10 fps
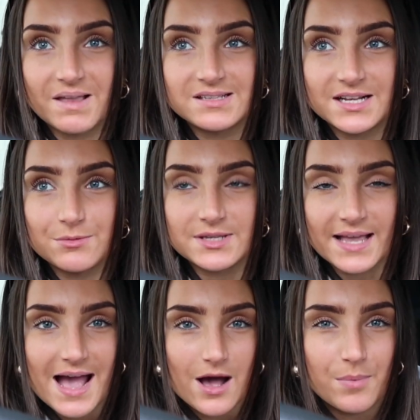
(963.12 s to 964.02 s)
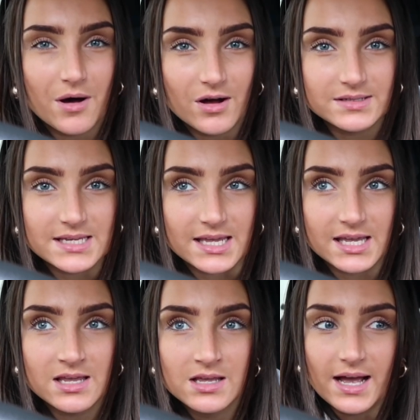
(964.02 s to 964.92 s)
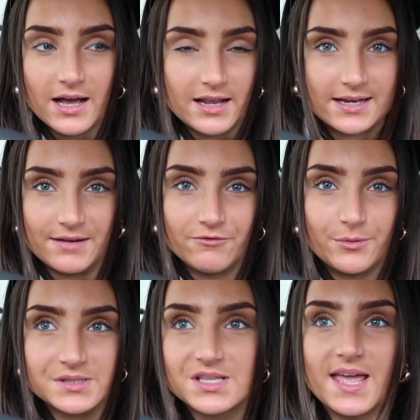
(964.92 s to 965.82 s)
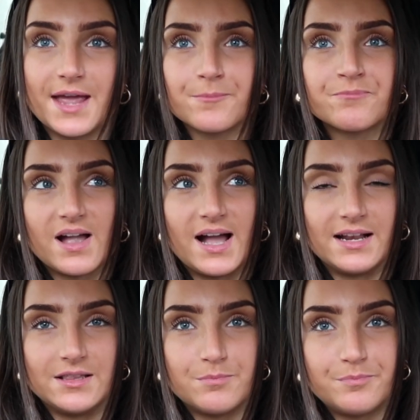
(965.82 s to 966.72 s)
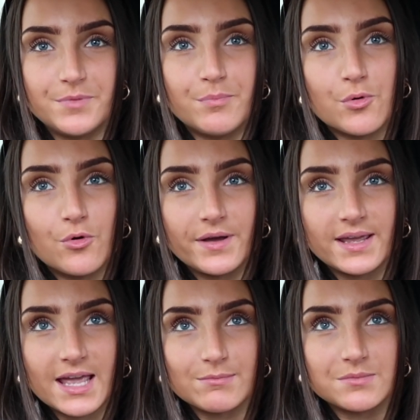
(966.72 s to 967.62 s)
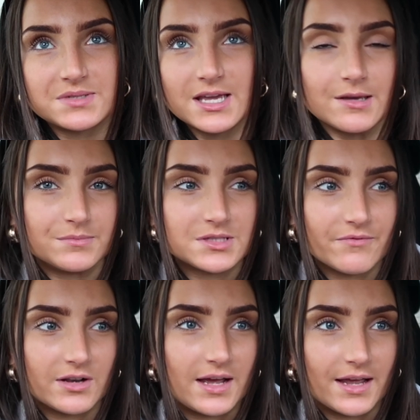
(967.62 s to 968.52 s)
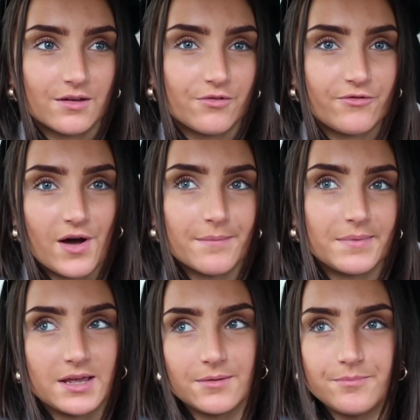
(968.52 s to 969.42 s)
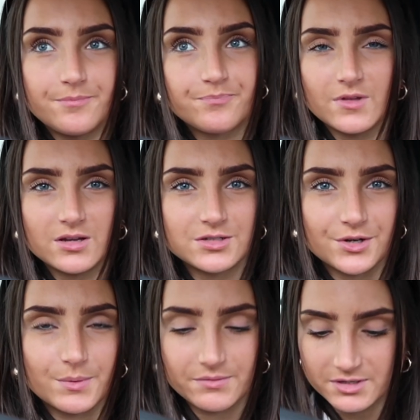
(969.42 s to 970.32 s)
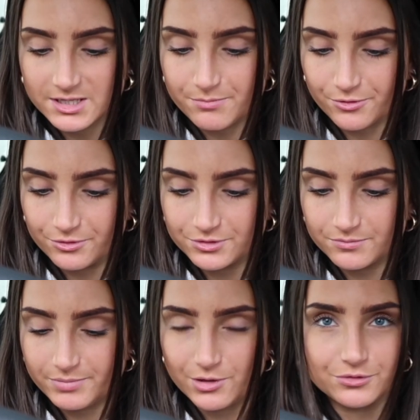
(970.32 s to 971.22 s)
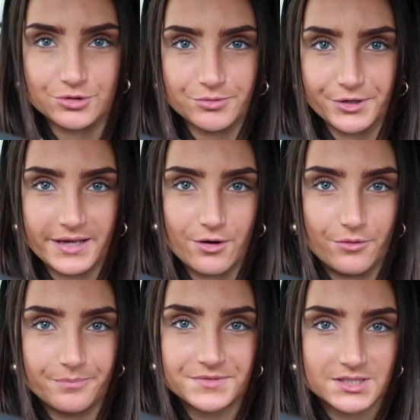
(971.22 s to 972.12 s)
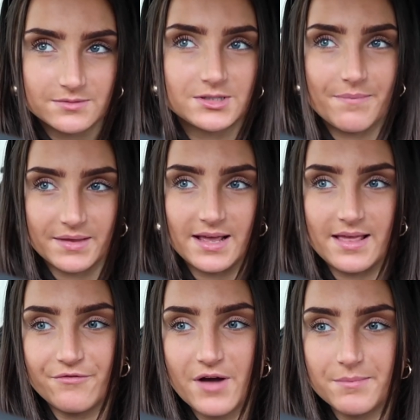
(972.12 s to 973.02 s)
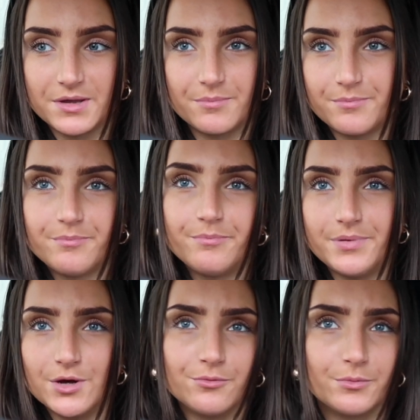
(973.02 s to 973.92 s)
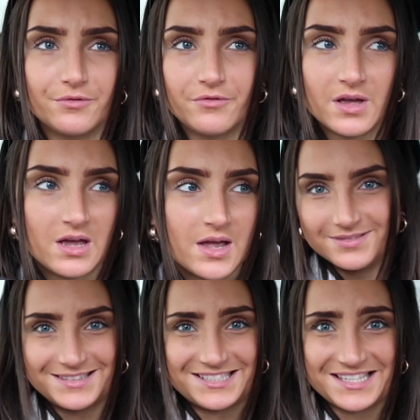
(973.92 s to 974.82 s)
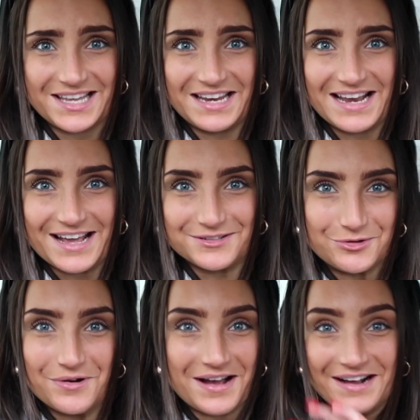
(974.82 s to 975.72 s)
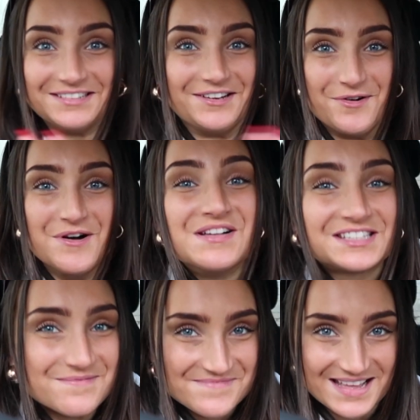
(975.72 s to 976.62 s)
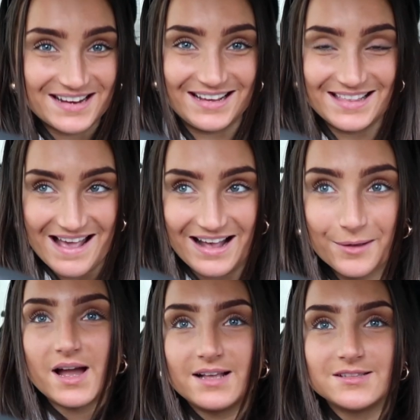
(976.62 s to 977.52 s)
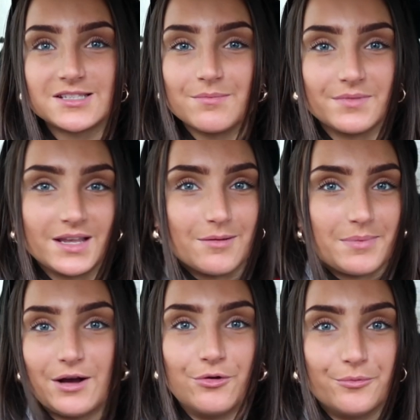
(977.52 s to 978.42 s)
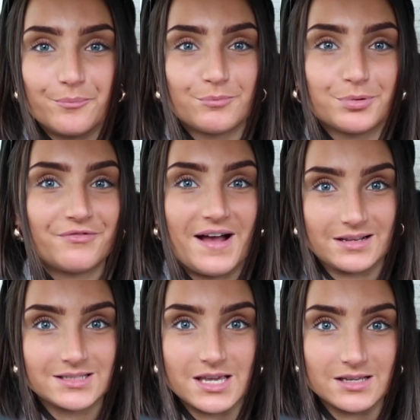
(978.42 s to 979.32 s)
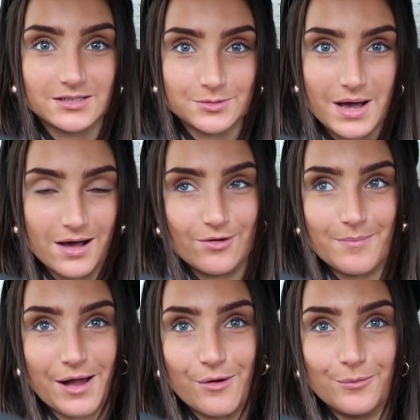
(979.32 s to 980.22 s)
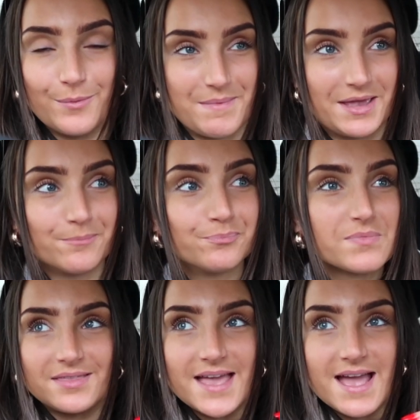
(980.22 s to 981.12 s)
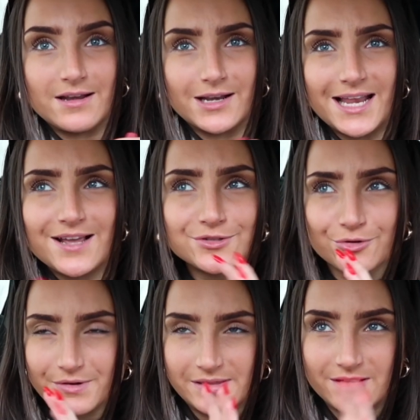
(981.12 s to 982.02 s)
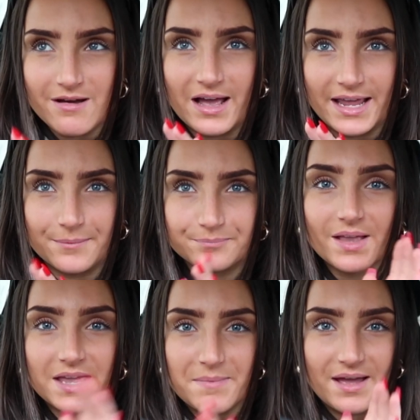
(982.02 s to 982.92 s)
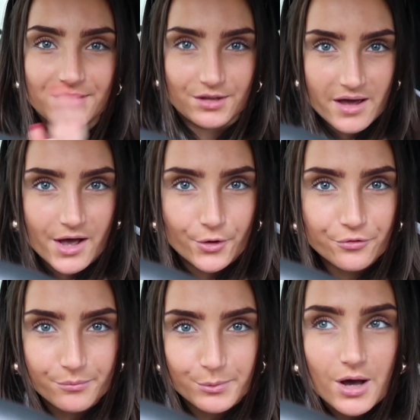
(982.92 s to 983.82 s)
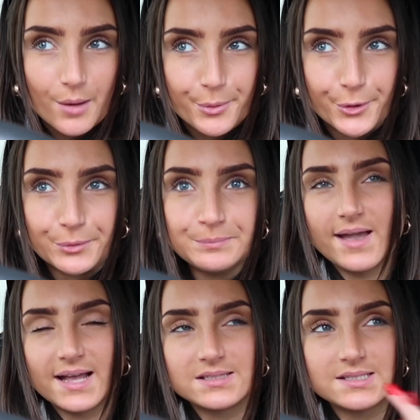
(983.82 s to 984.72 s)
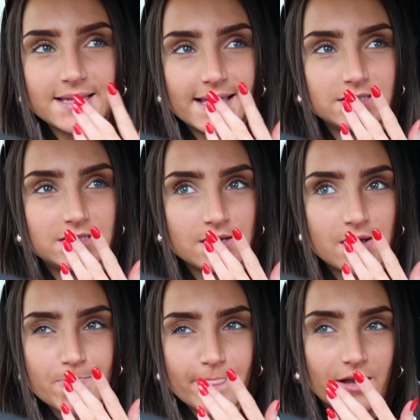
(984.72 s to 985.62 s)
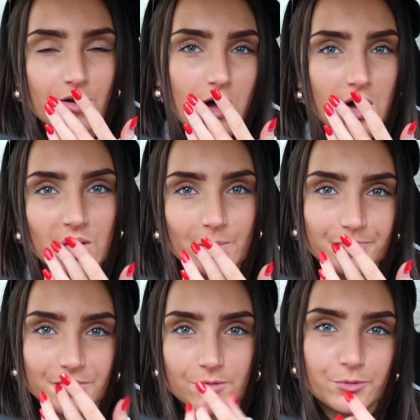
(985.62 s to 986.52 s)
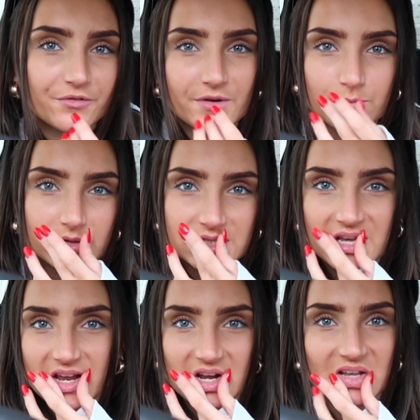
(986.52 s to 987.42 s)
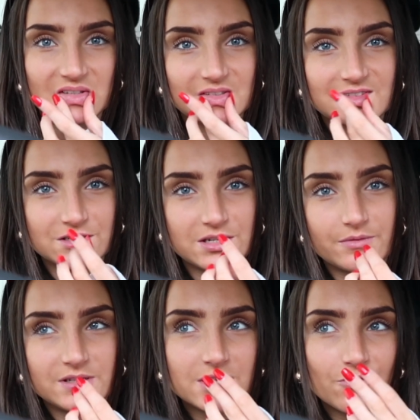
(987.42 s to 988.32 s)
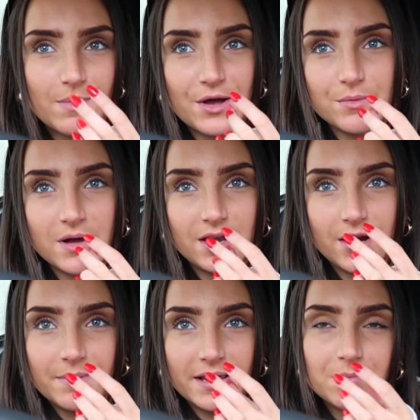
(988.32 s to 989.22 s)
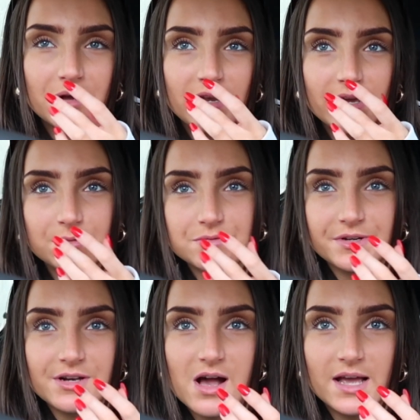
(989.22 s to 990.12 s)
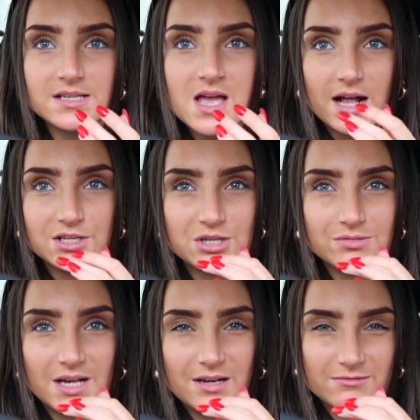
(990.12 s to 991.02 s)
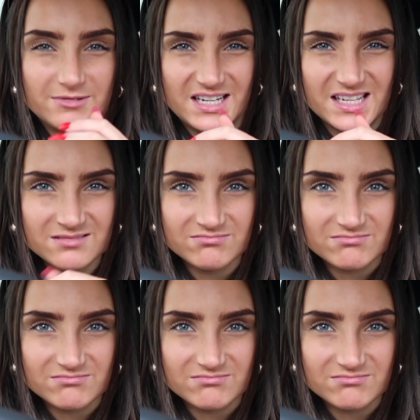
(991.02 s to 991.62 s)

He said he was like at a party, like an influencer thing, and the boy came up to him something like, find me a, I don't know whether he said blonde or brunette or something like that, find me a blonde with skinny legs, or I don't know, something like that, and something about profanities as well about women. Then later on in the night he met the girl from the couple and said like, oh, your boyfriend was saying like such lovely stuff about you earlier, I met him earlier, he was really nice. And she was like, really?